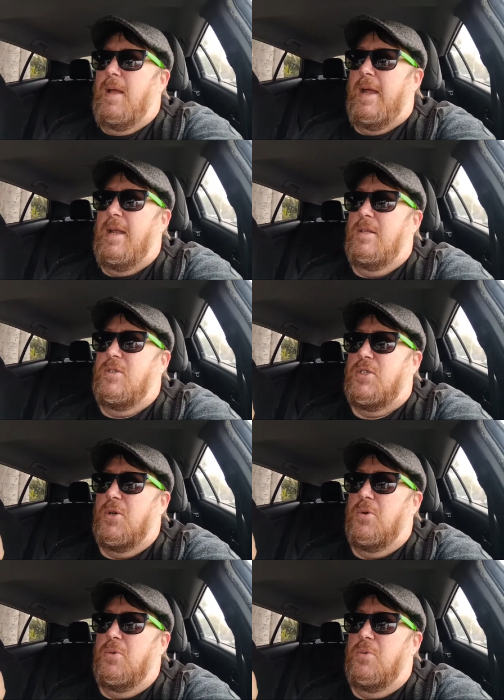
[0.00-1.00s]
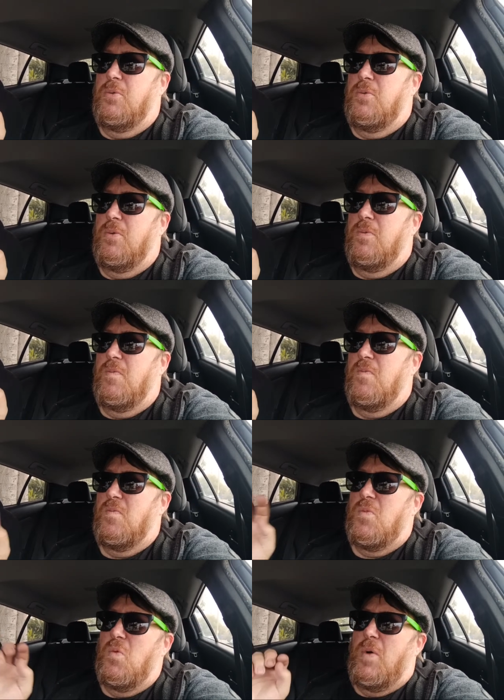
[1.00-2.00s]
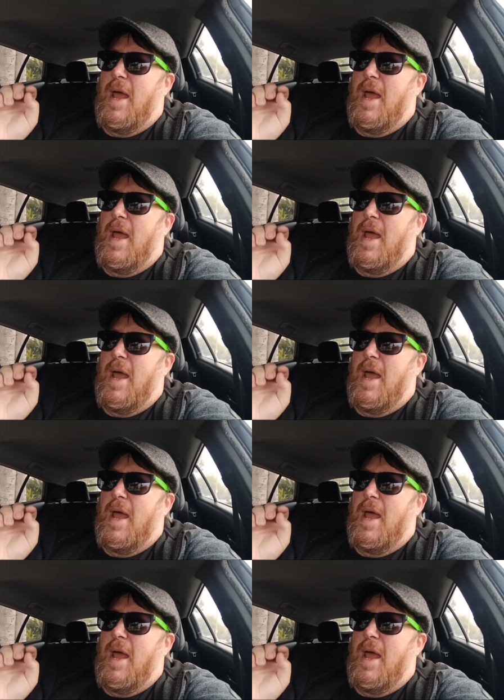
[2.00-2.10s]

and then so what